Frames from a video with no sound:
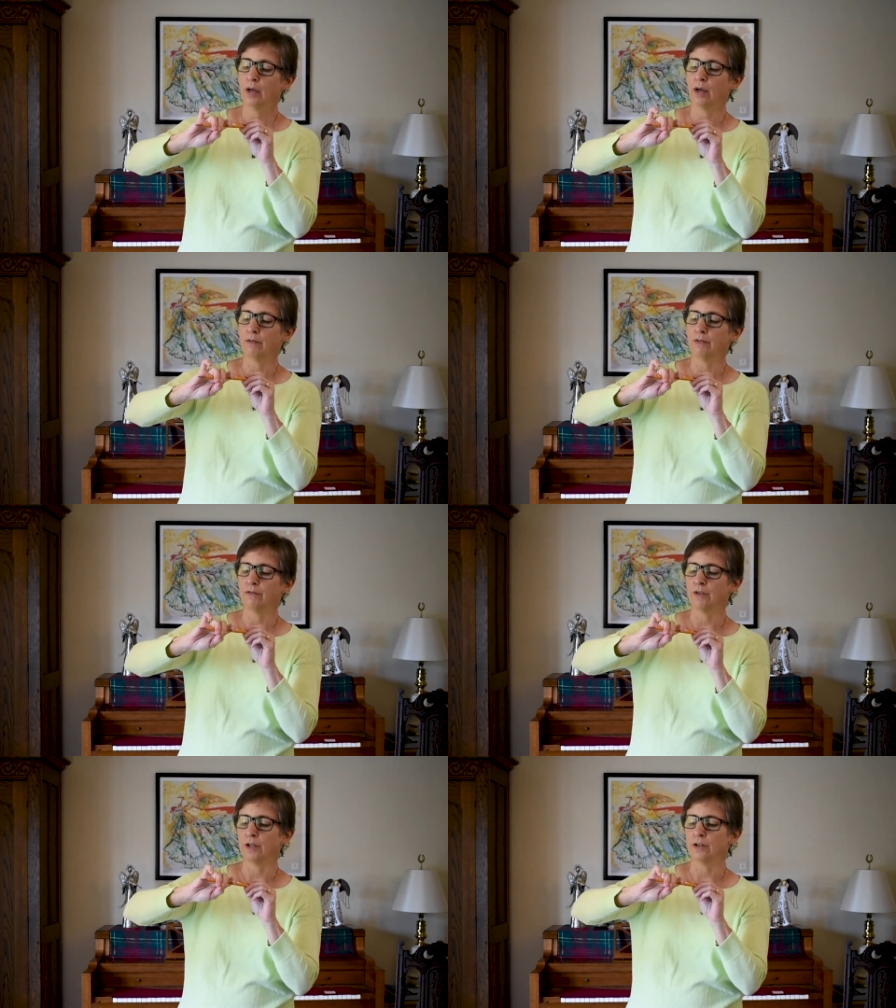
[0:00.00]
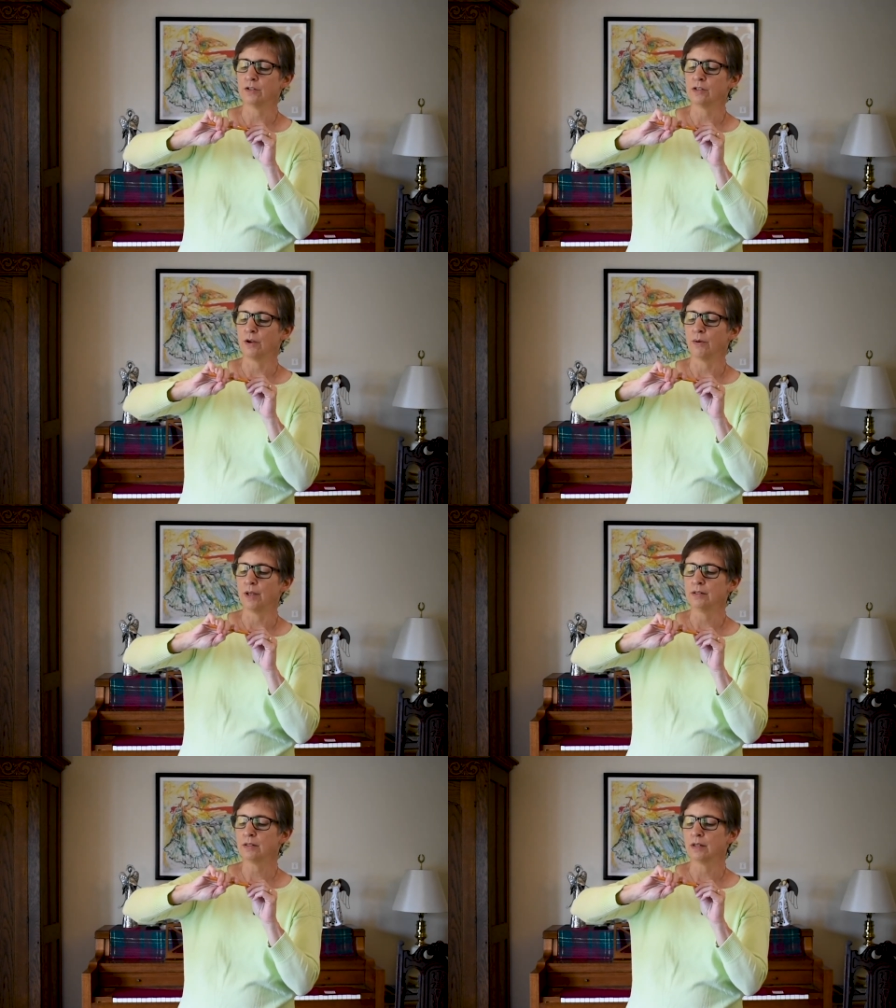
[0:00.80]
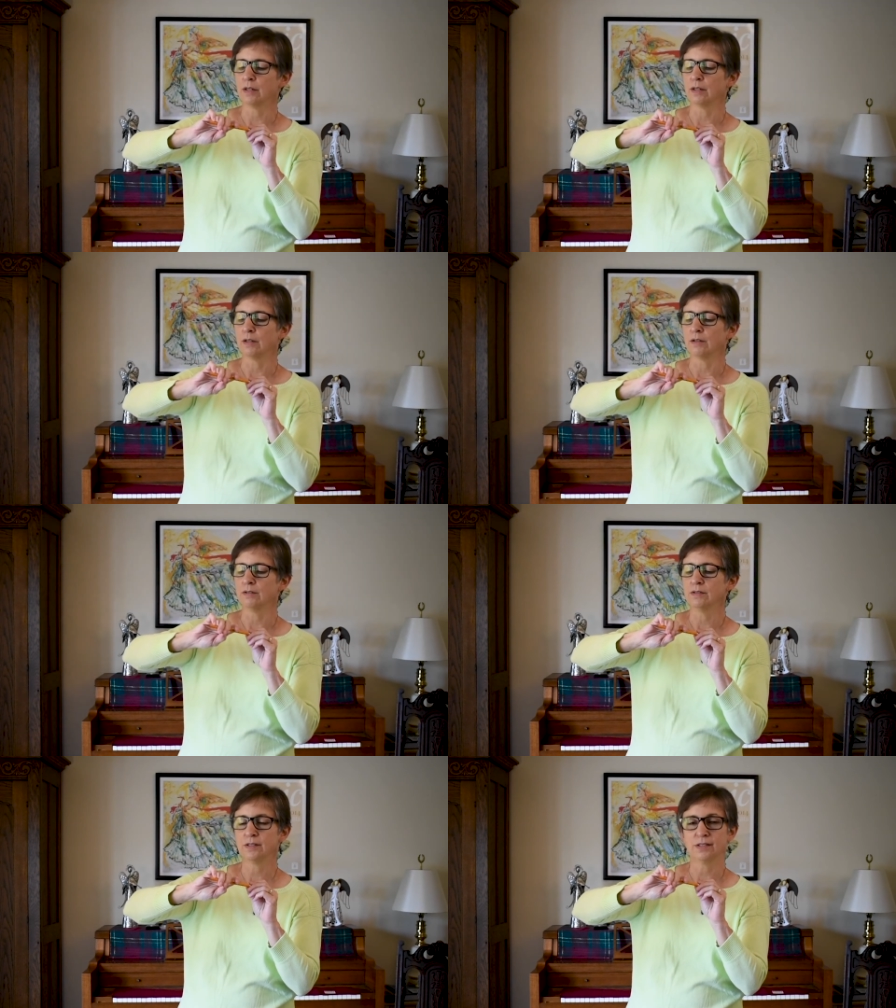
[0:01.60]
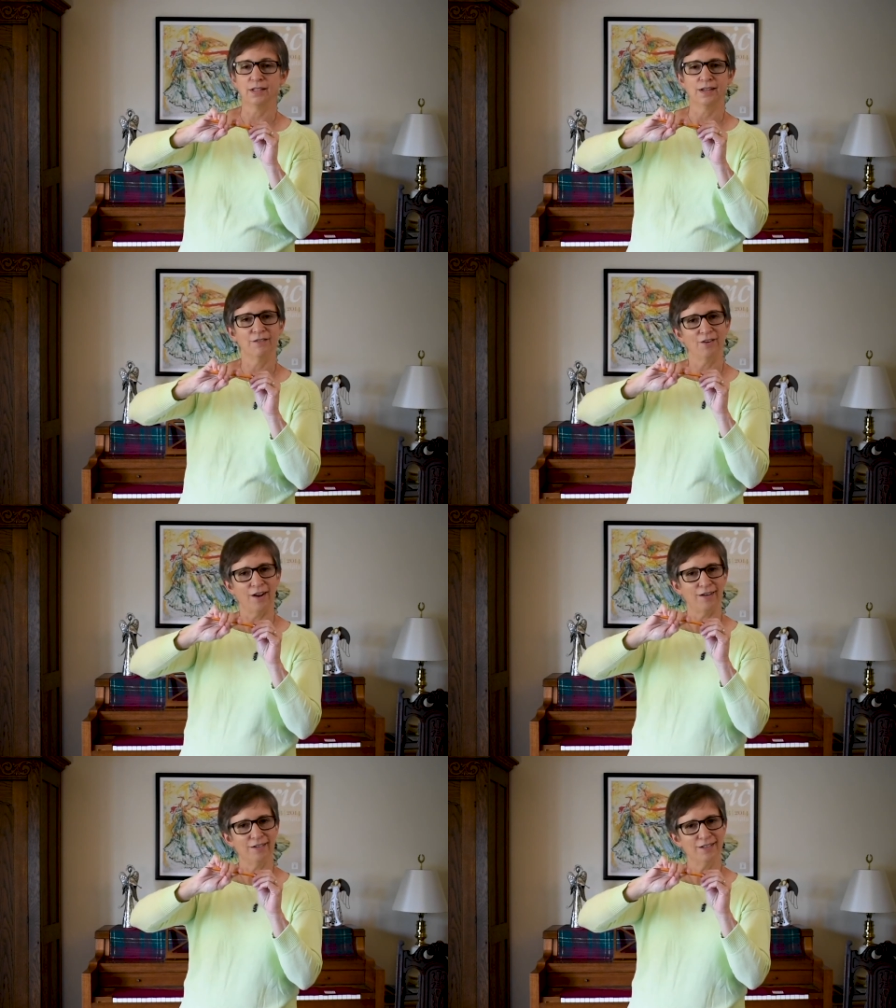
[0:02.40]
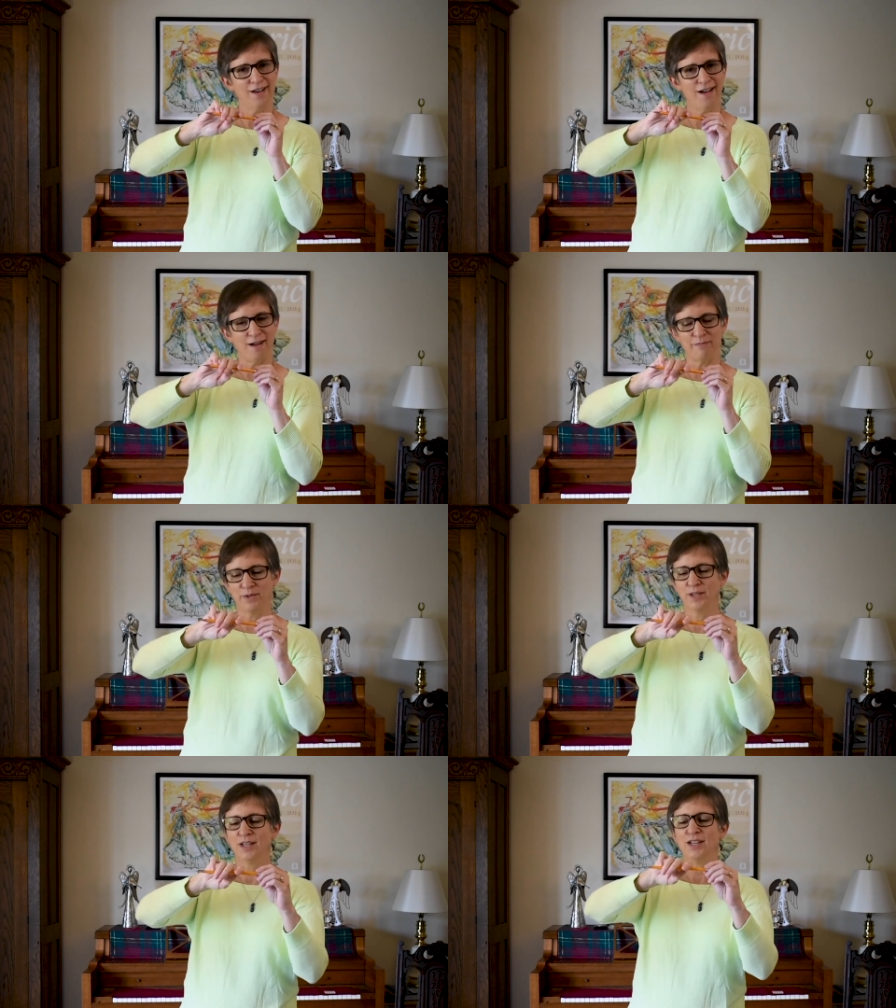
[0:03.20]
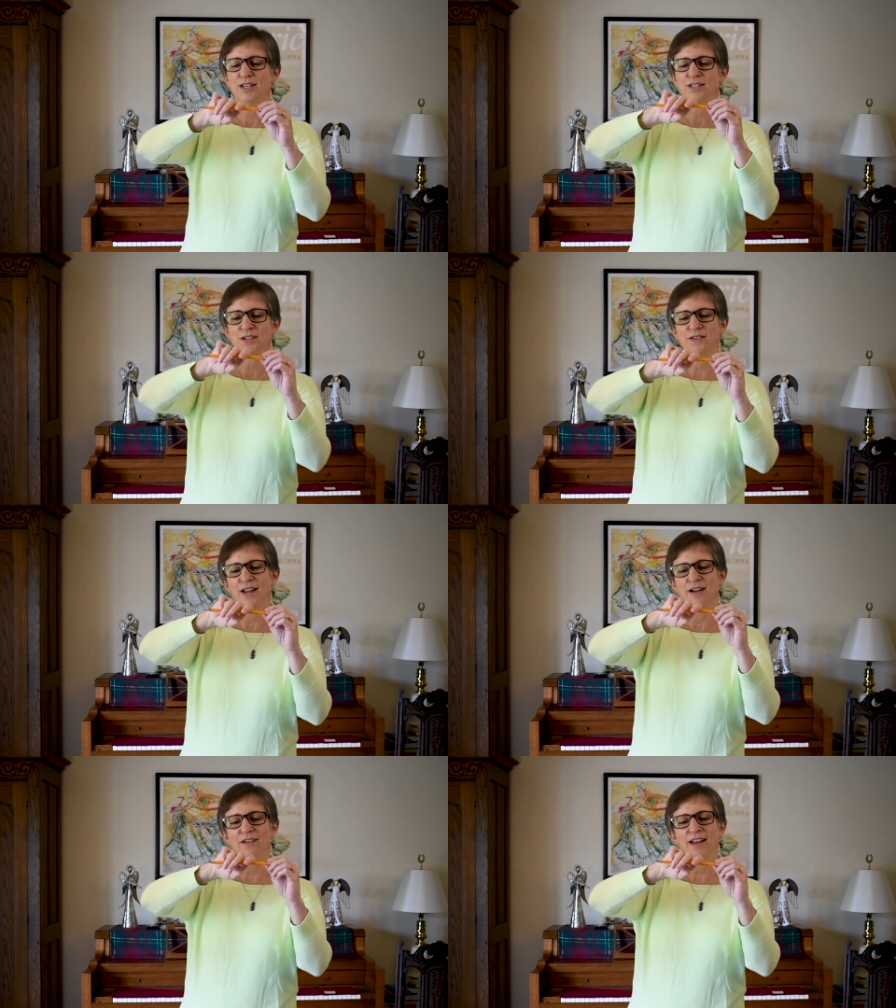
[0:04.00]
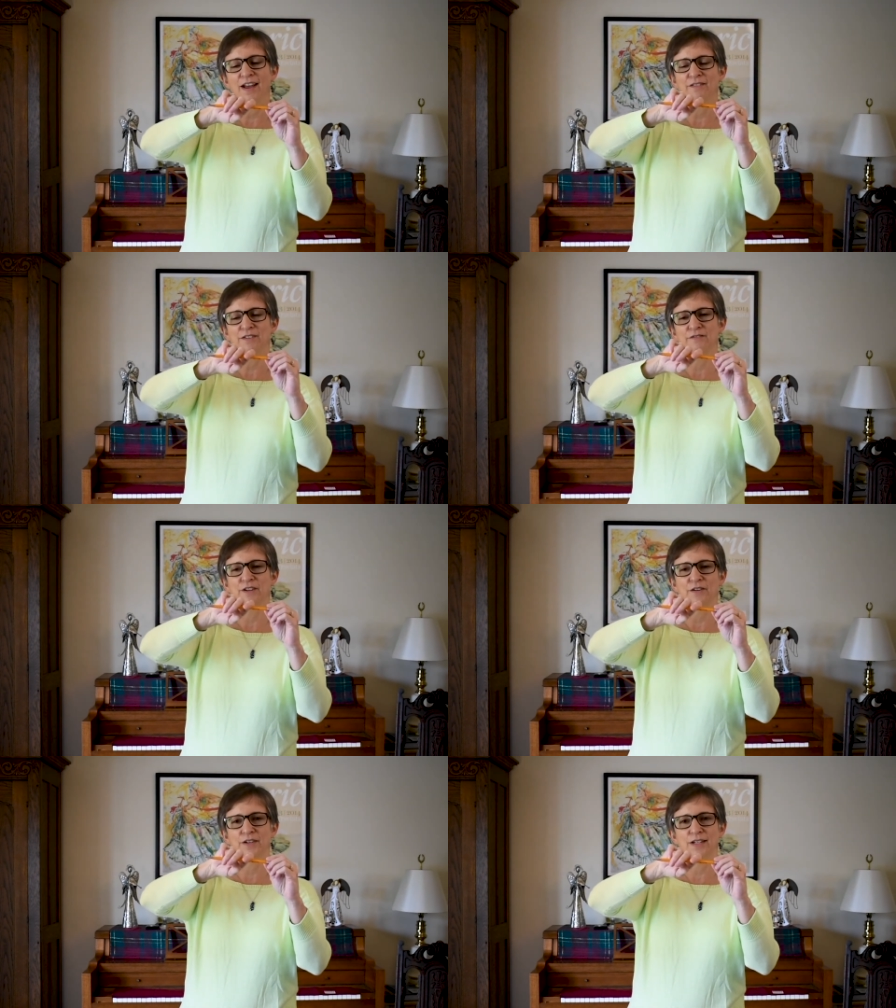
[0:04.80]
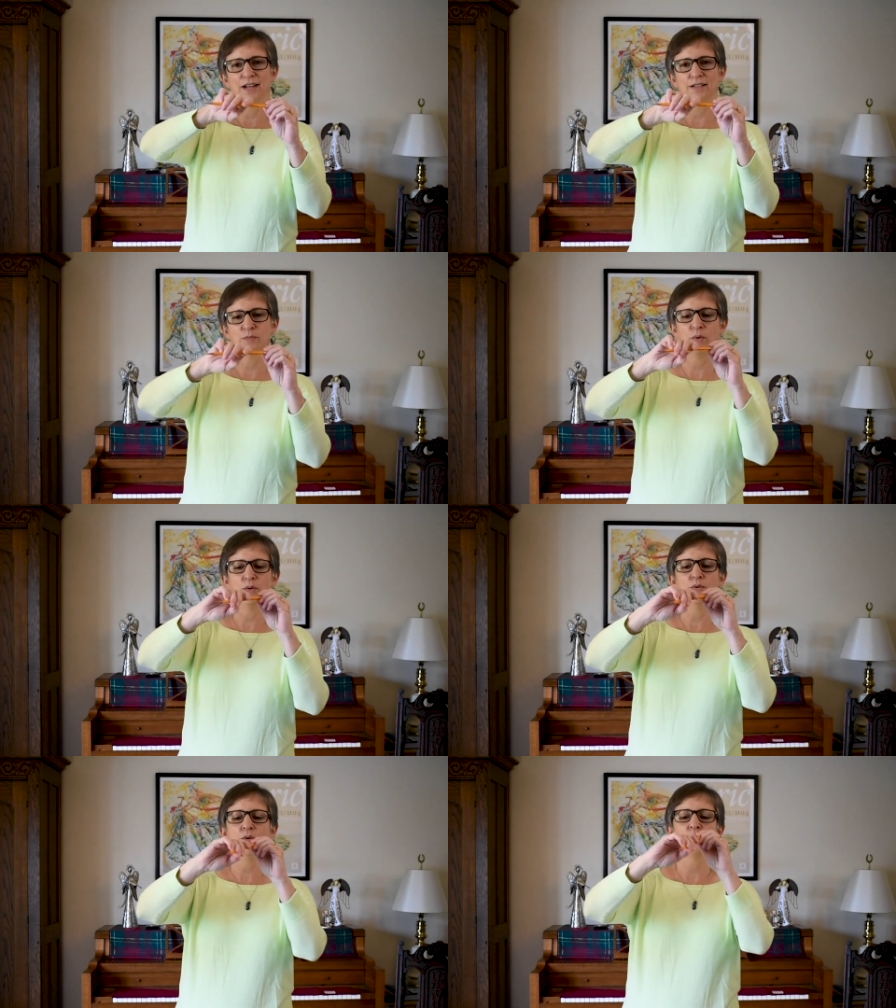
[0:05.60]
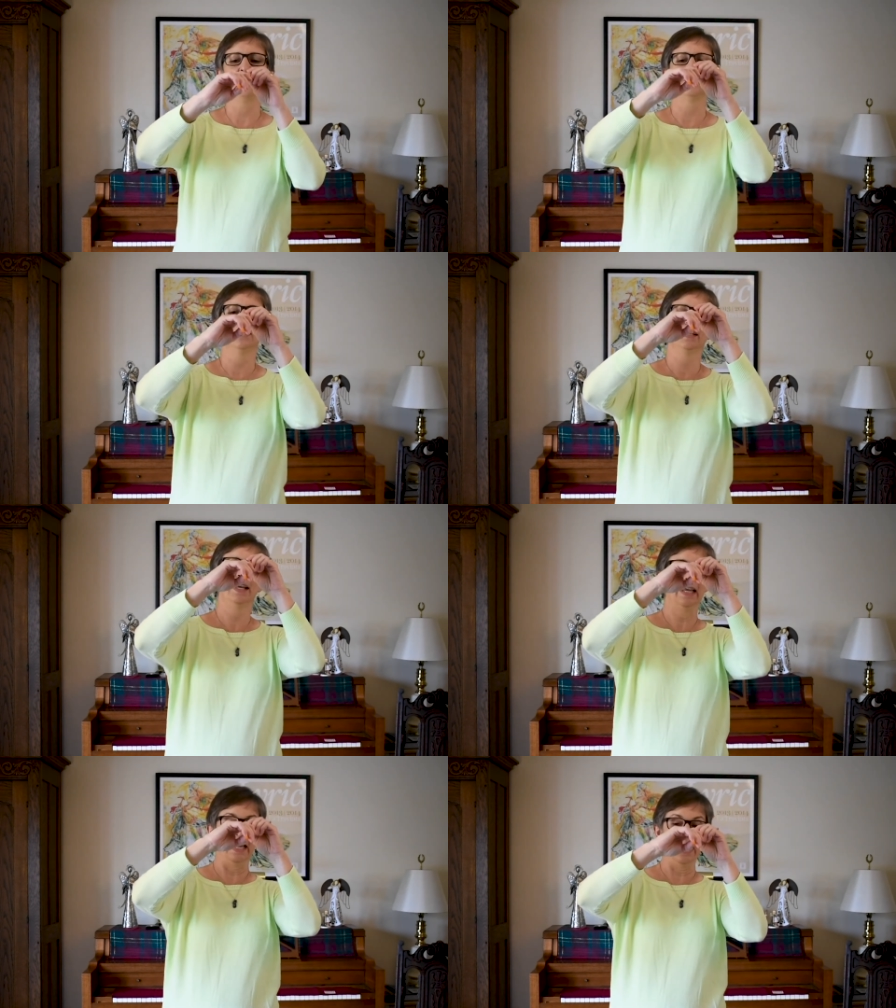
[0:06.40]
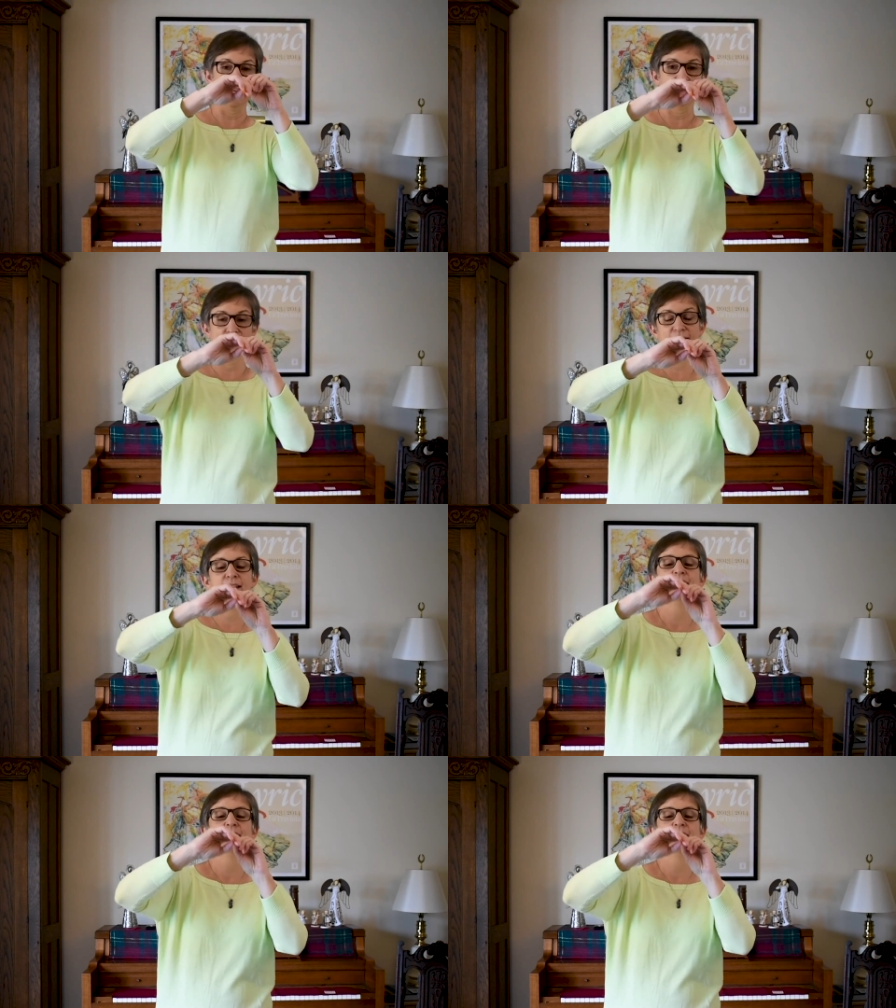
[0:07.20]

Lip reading: of the finger, so it's going to go sitting right on top. So now I have a very nice bow hold hand.